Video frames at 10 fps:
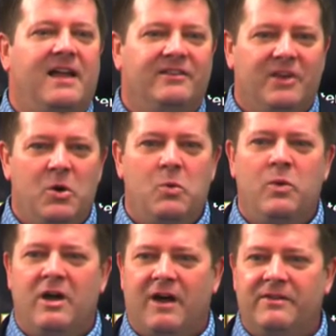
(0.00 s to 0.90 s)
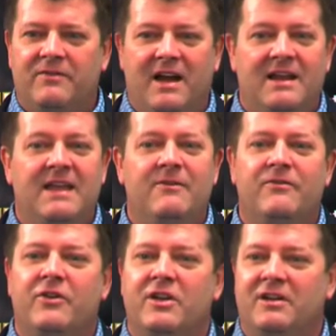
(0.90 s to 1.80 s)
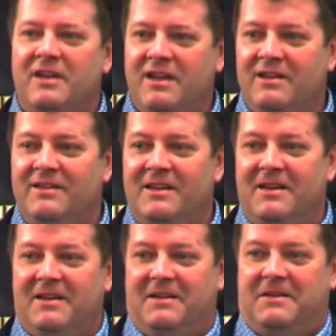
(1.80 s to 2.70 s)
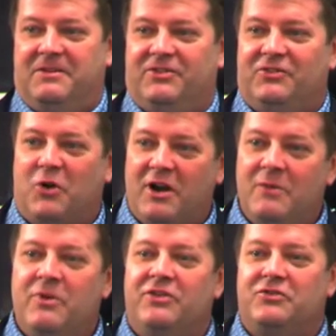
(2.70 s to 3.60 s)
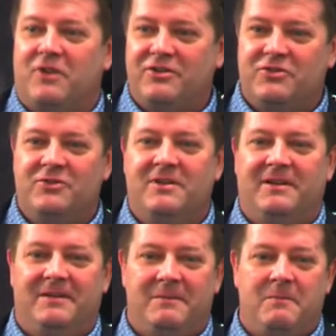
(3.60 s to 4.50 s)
And so we often find, even for young kids, starting with structured